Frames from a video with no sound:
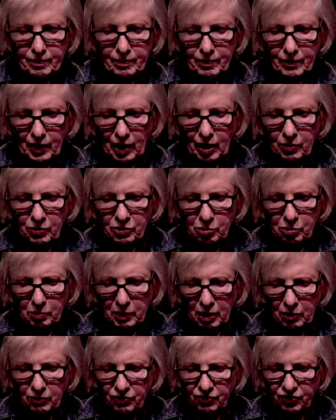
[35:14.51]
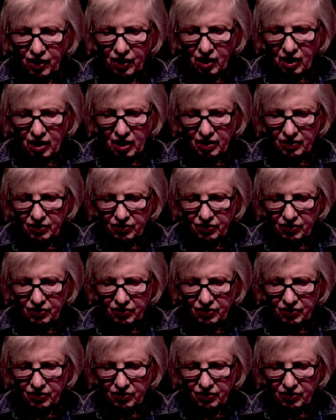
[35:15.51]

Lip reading: I was about 5.